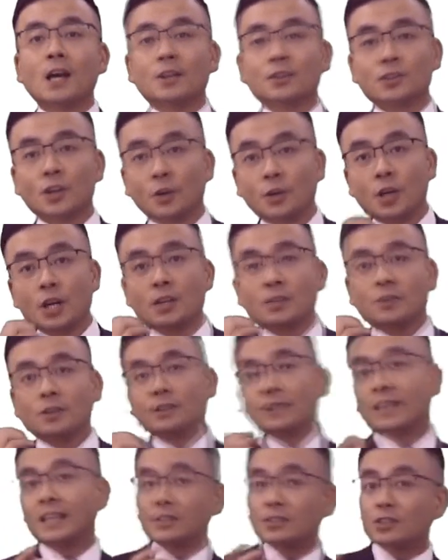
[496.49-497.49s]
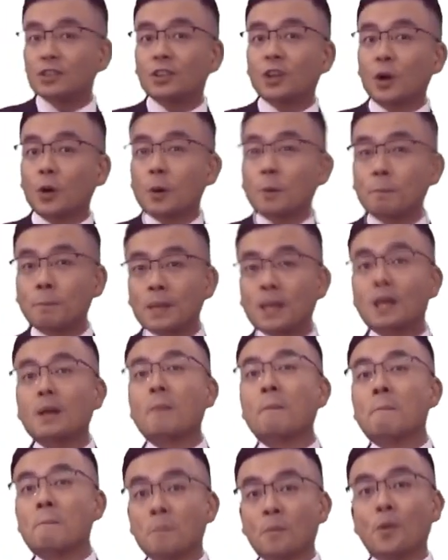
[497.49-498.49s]
So you need to know a bit
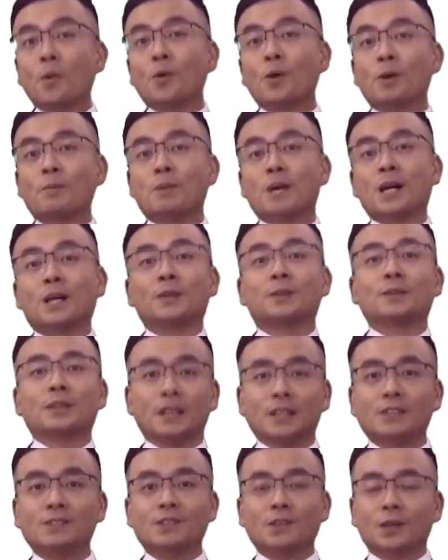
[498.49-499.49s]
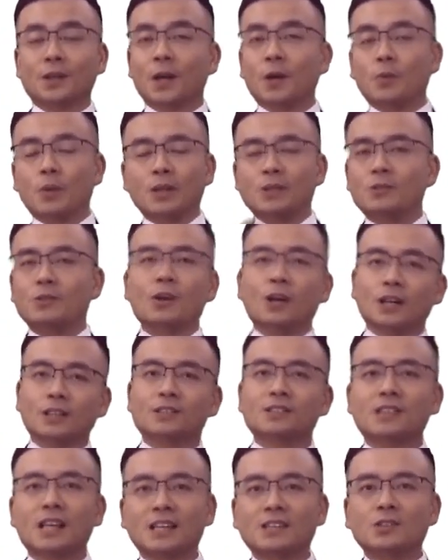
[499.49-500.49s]
more about this, okay, when you are
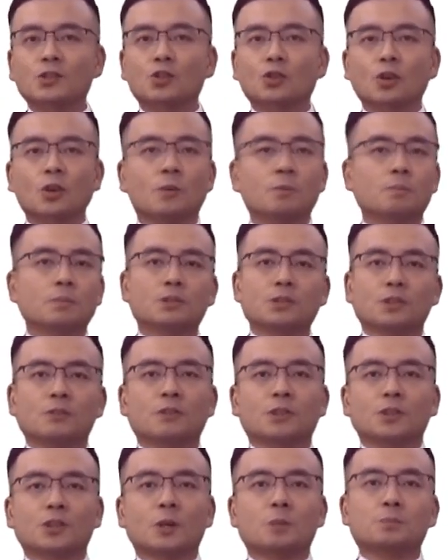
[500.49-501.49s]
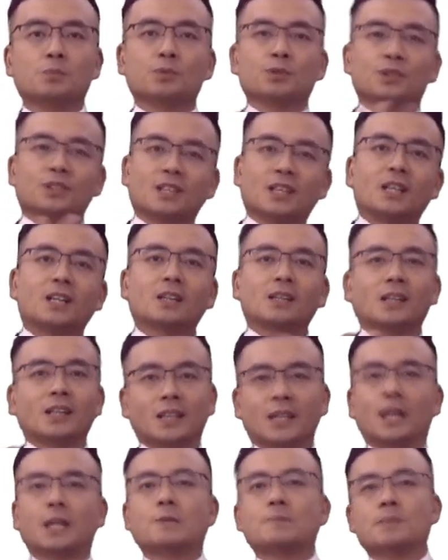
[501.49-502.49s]
setting up, so for example, a
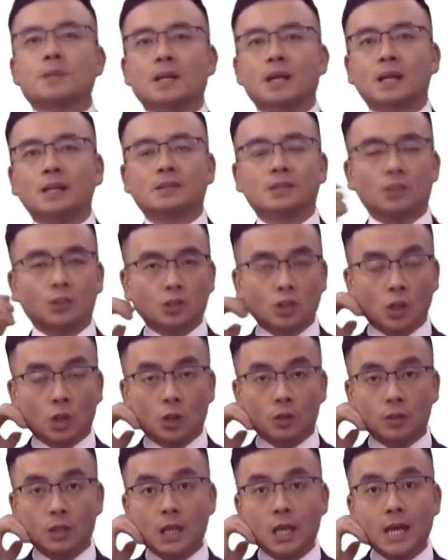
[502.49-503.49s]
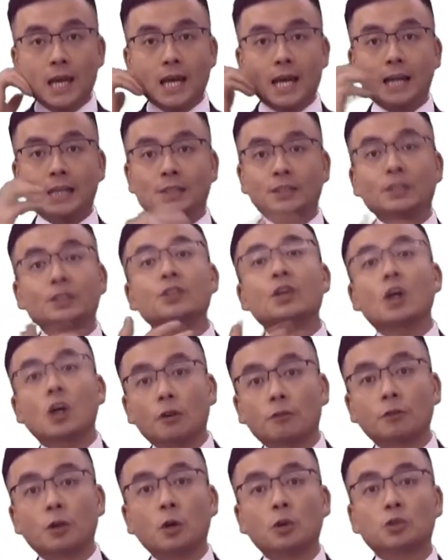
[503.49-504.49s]
target KPIs and so on. And
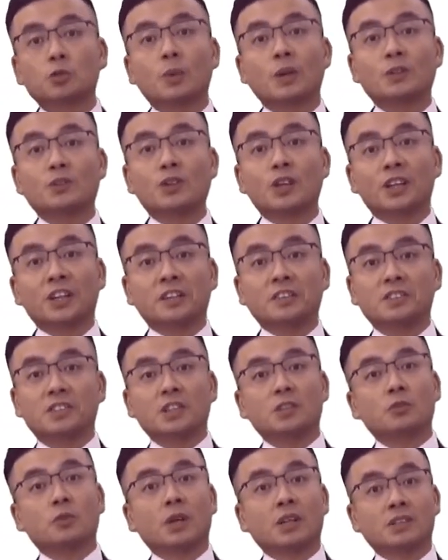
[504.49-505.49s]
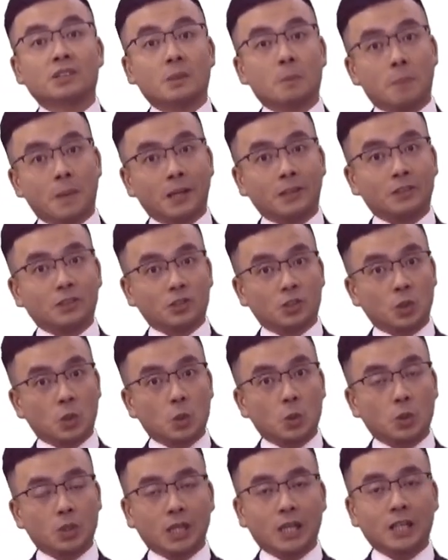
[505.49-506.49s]
of course, when you are considering the balance
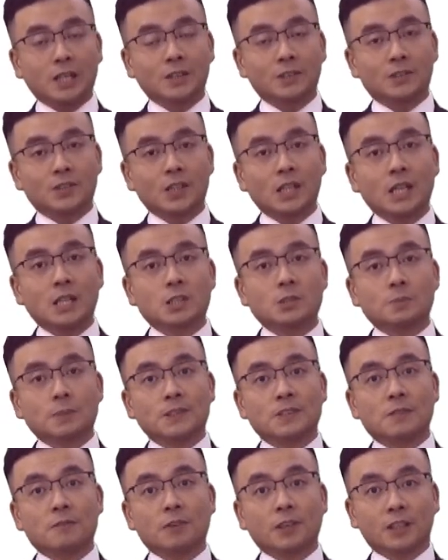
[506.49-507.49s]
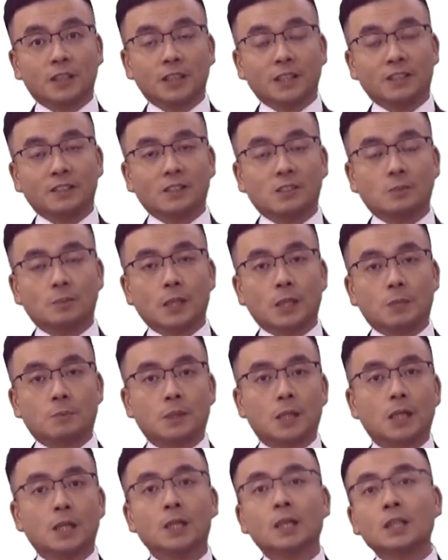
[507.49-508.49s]
scorecards, specifically in this
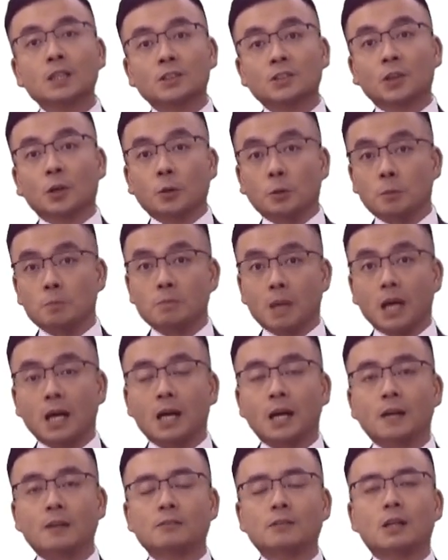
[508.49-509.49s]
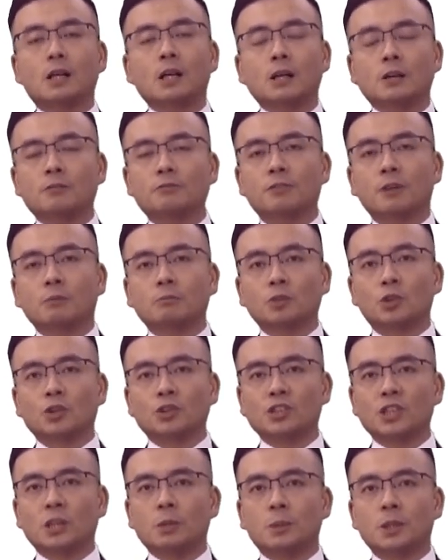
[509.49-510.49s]
paper, so from your
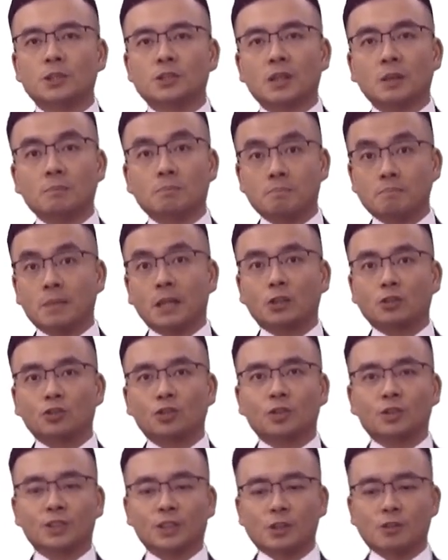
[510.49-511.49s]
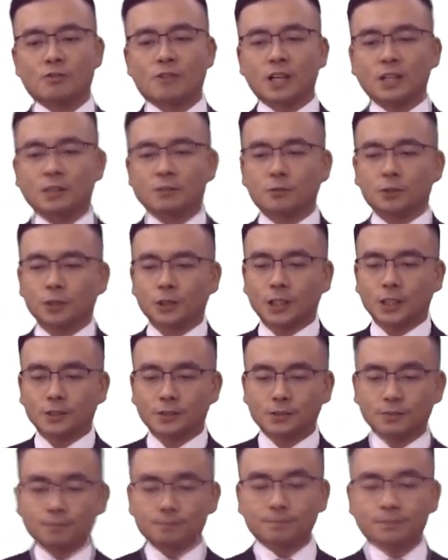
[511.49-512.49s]
syllabus, and make sure that you're ready for
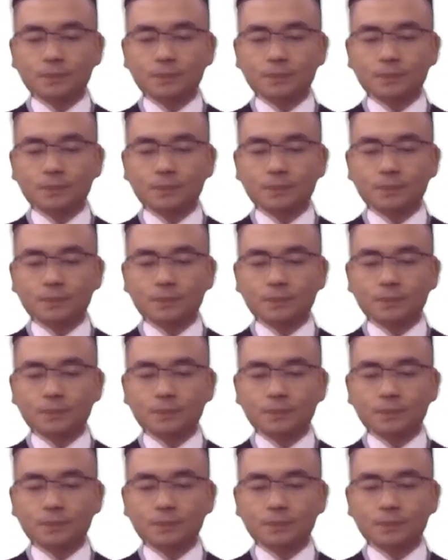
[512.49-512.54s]
that.